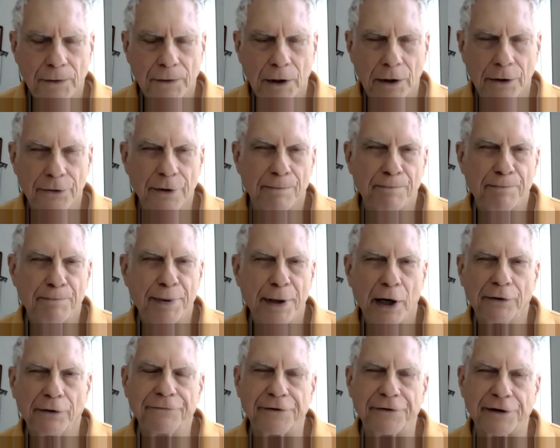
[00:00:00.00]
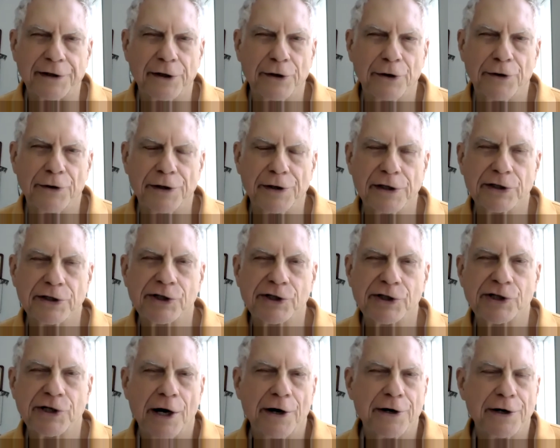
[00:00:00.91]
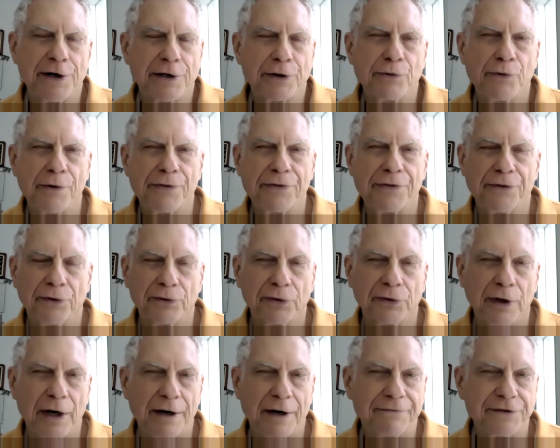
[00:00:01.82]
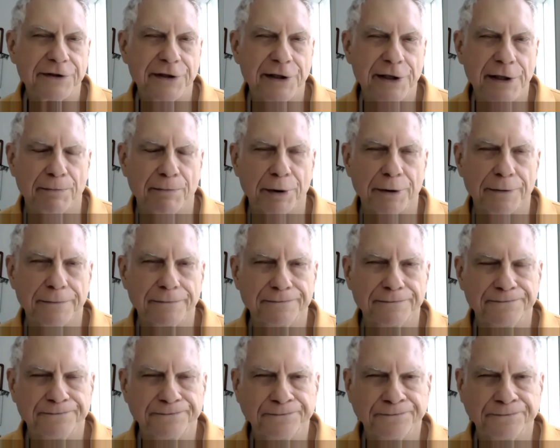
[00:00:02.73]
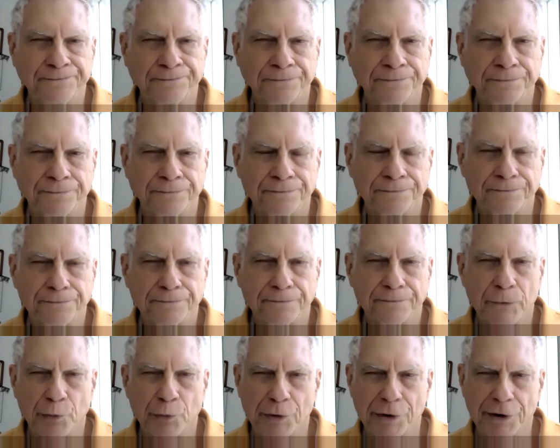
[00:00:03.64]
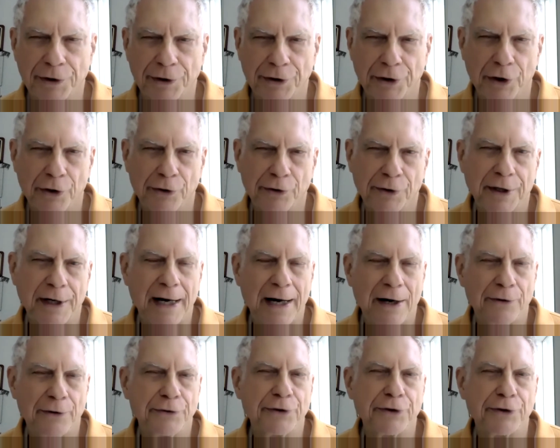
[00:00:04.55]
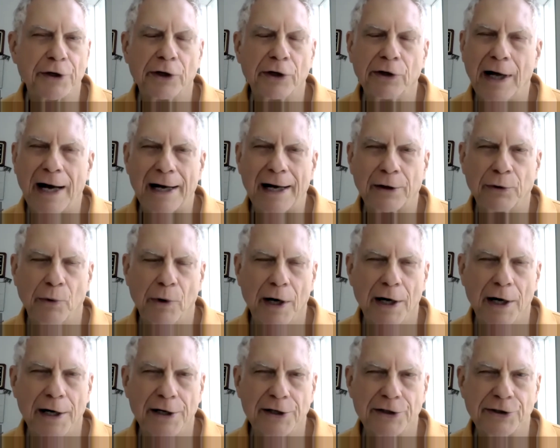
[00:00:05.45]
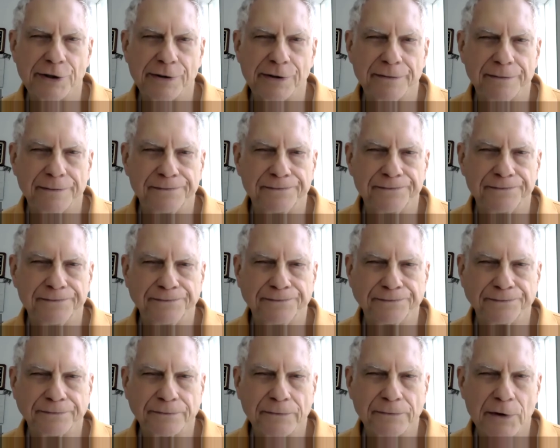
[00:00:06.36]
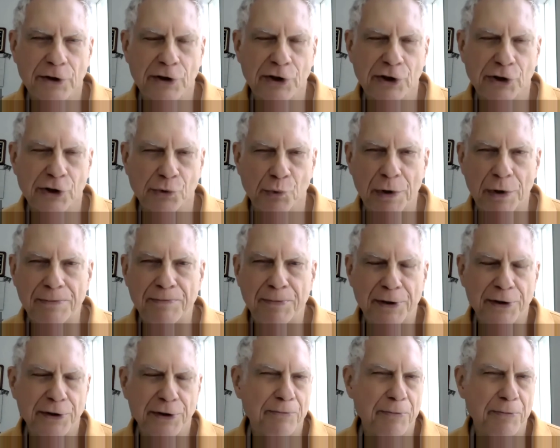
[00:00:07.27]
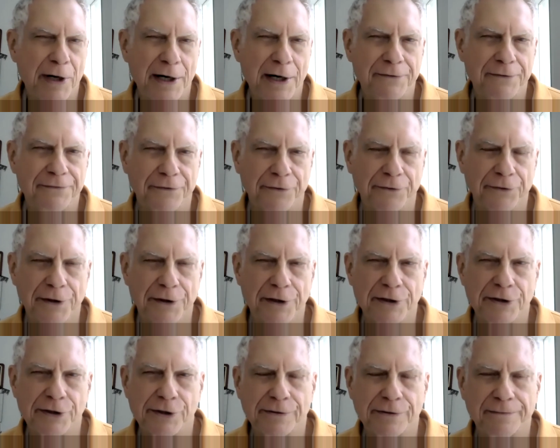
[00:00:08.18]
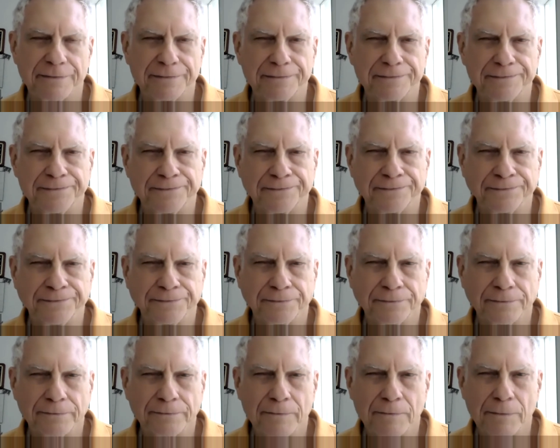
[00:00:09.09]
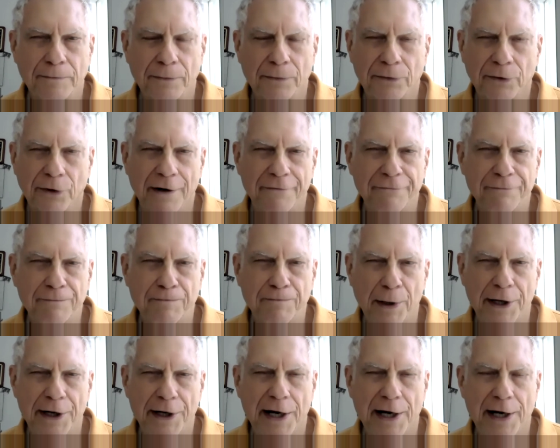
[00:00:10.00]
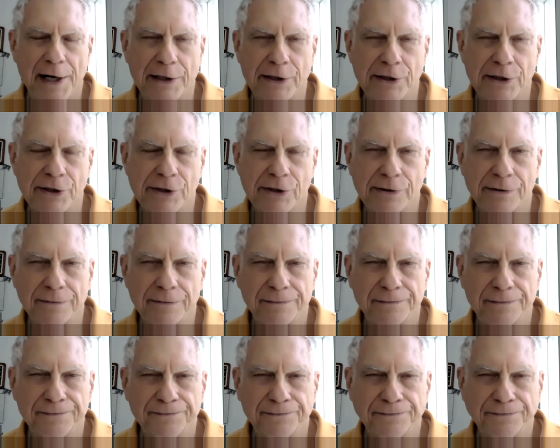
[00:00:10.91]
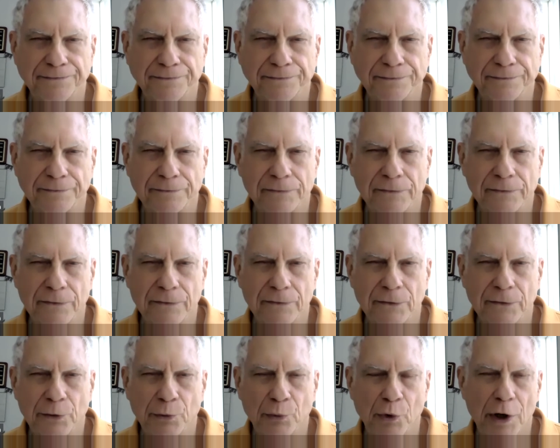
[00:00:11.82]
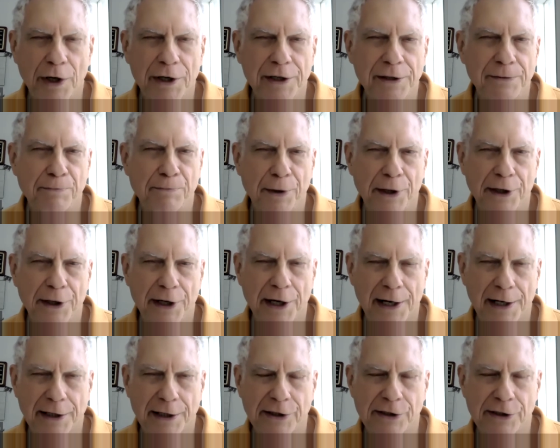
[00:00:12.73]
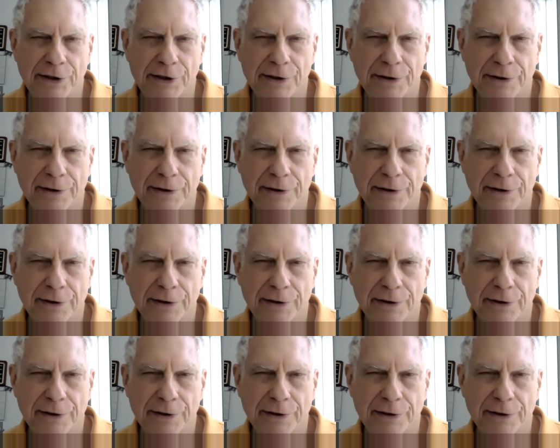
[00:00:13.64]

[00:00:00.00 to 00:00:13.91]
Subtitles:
In the pelvic area, starting with the left hip, we're going to go counterclockwise, sweeping the mindfulness. Left buttocks, right buttocks,